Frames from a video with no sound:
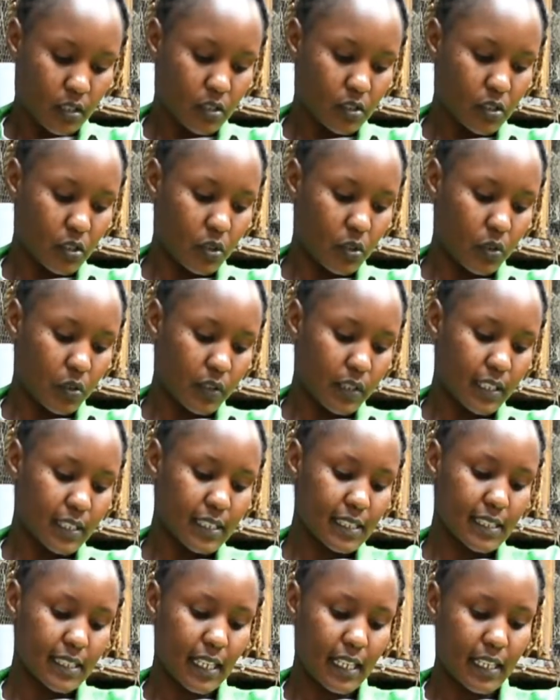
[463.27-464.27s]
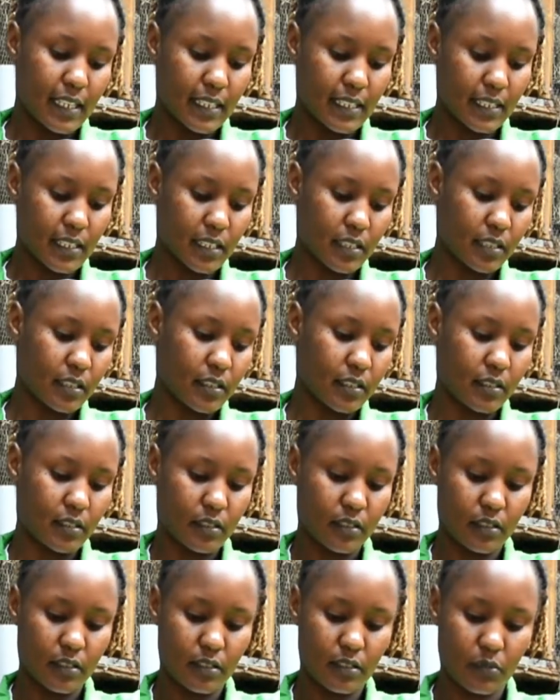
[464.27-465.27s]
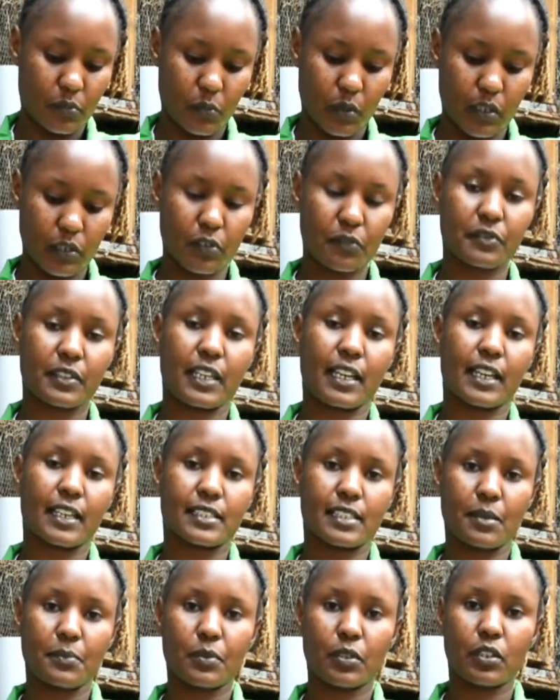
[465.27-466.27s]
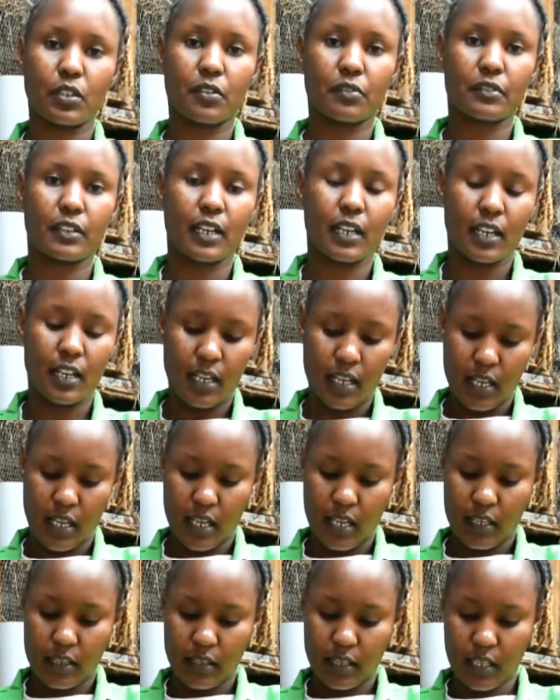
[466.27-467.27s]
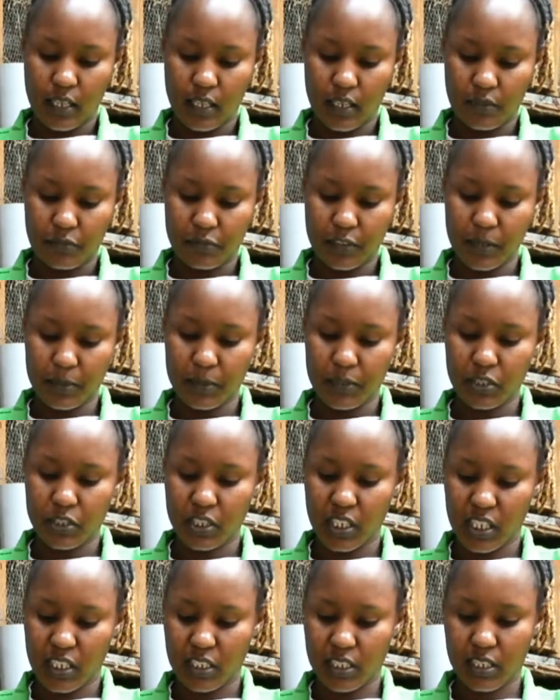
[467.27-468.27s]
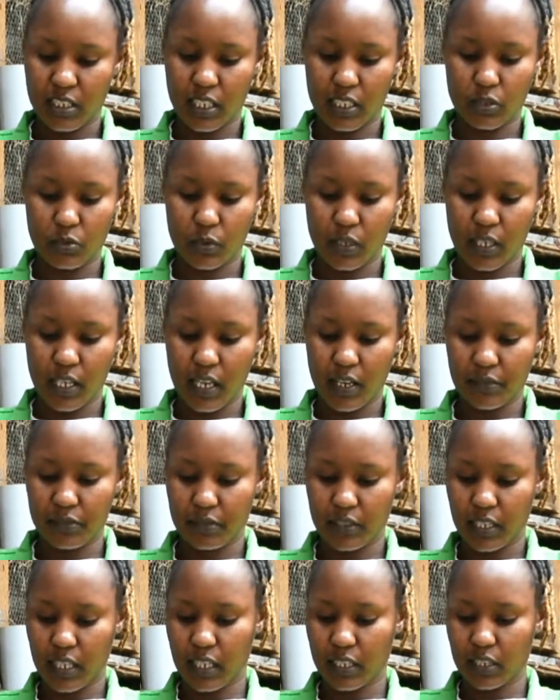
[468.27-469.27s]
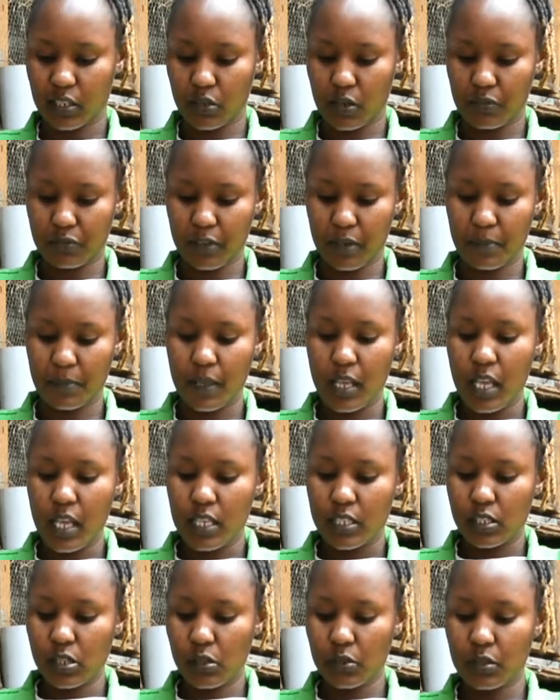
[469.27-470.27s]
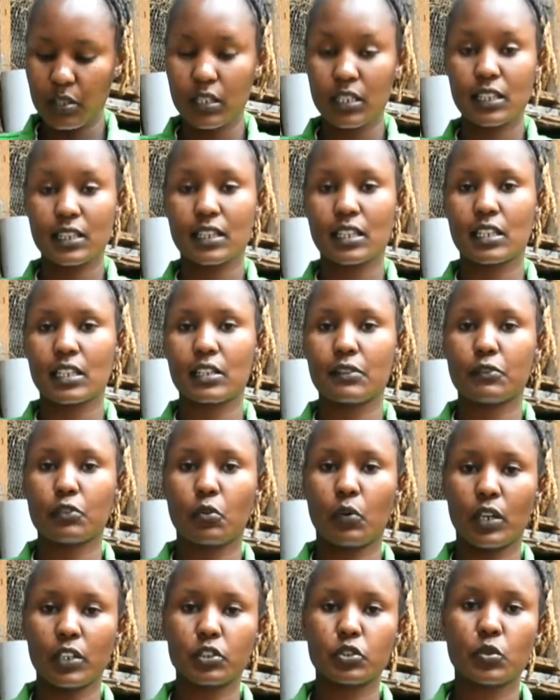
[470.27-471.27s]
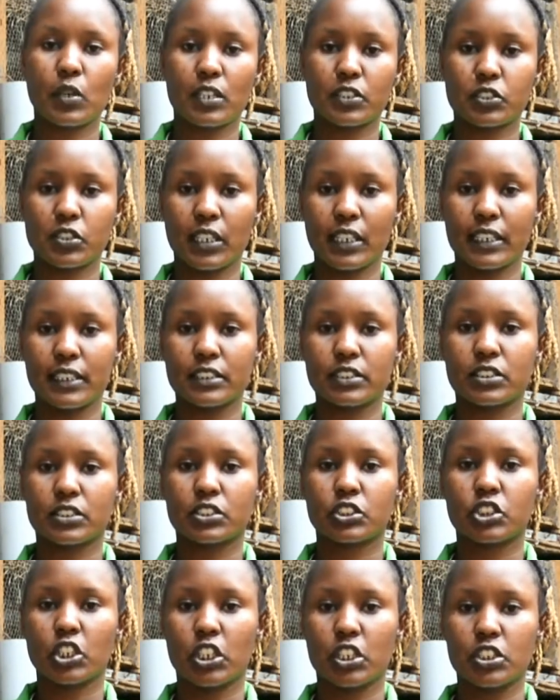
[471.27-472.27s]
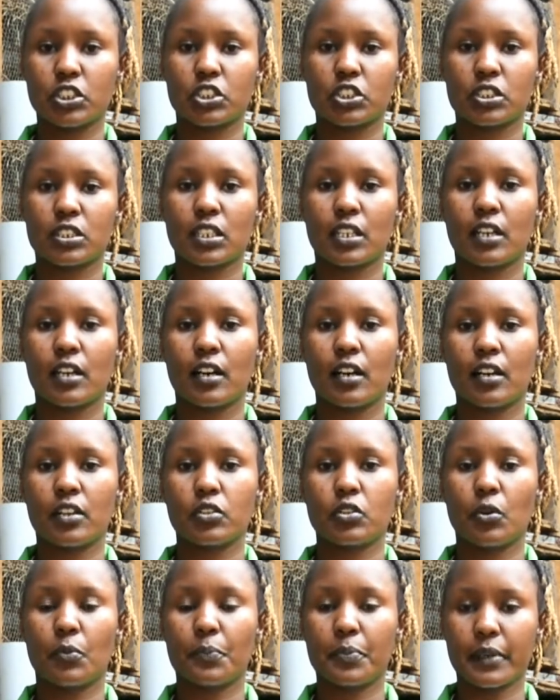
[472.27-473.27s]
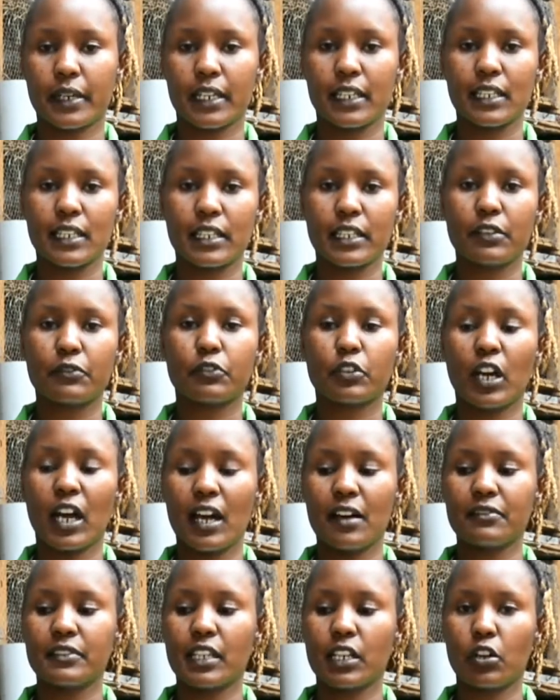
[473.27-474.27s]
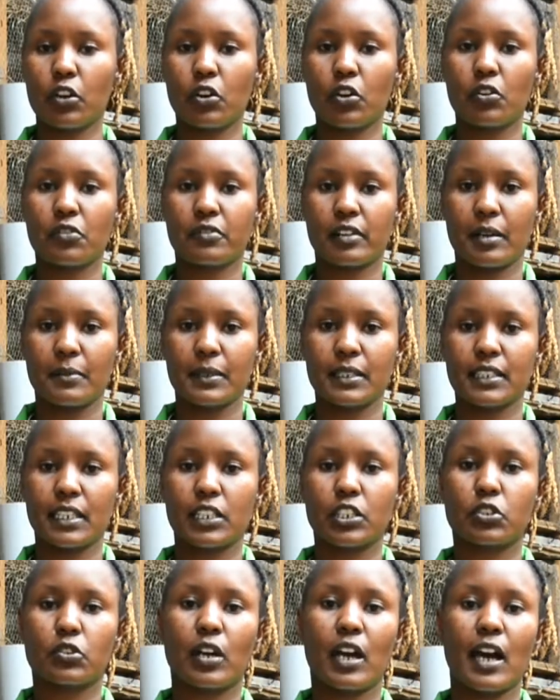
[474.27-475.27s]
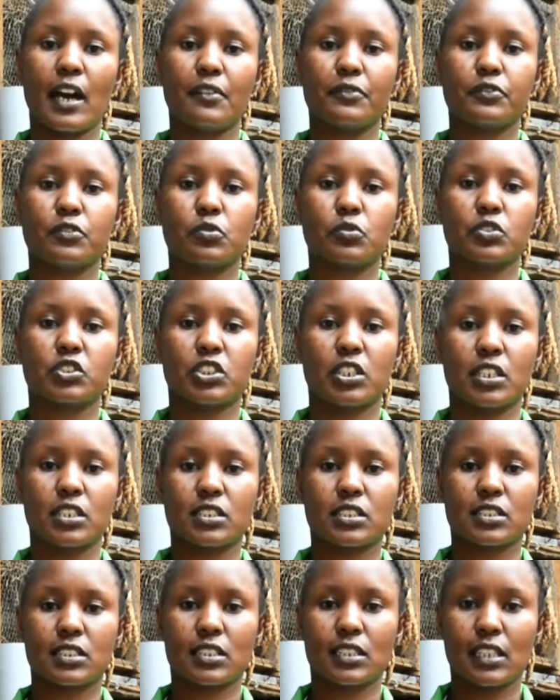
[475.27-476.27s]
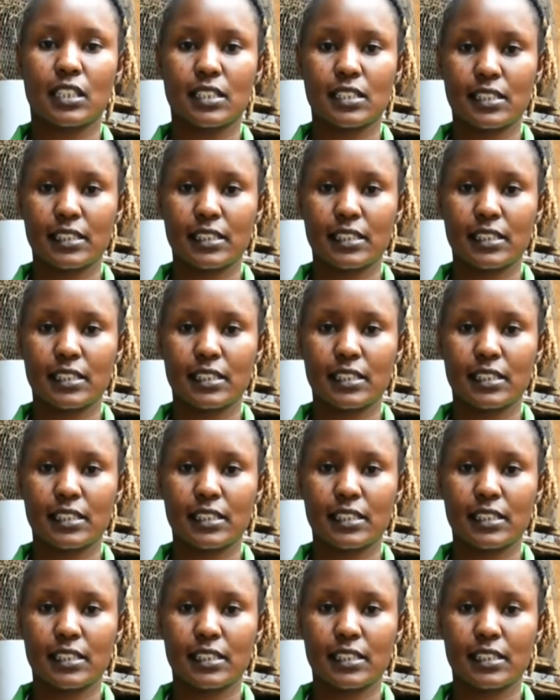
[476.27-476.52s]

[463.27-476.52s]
So this is one of the examples of the Flemish giant that we have here at our farm. So if you want to actually change your breed, if you have the local rabbit and you have to change these